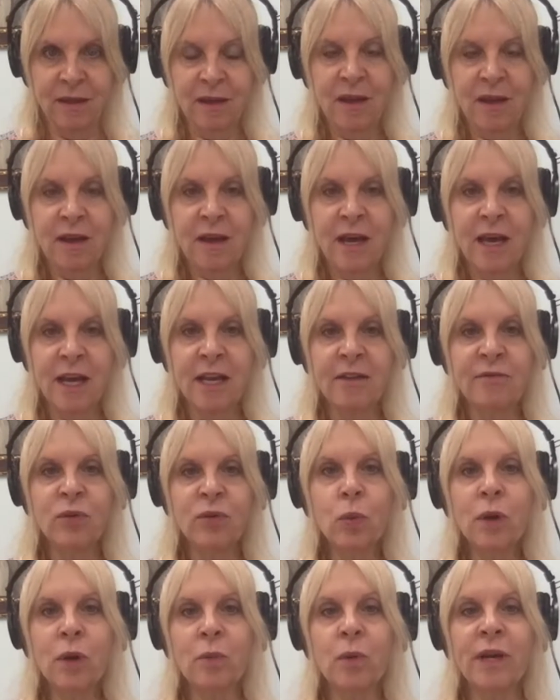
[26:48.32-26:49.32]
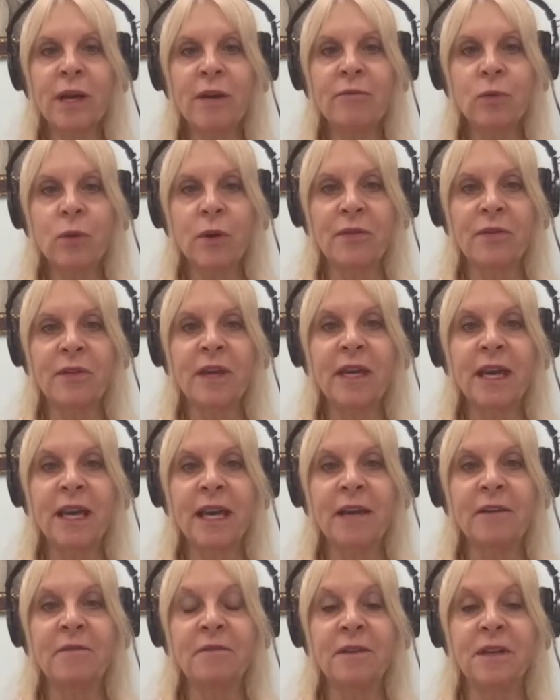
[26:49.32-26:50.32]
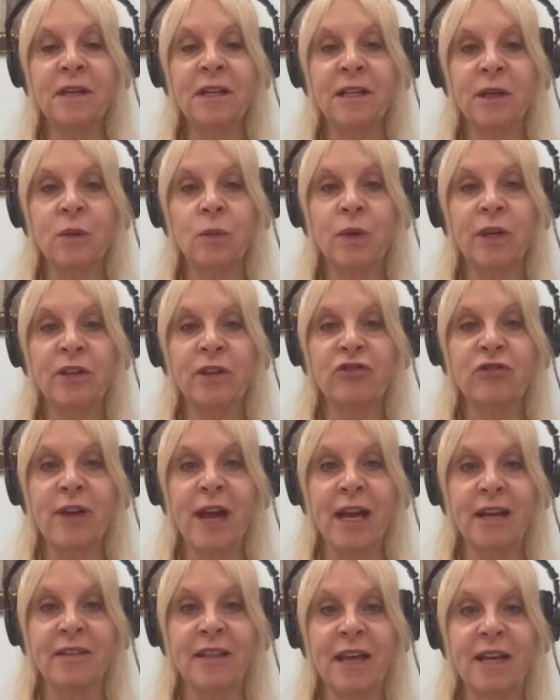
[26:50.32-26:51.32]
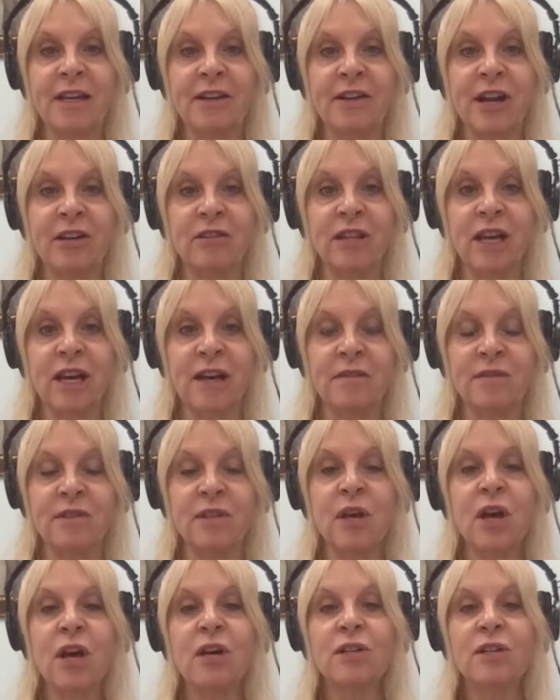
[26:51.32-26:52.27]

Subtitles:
And whatever we're thinking and feeling, we attract that in our lives.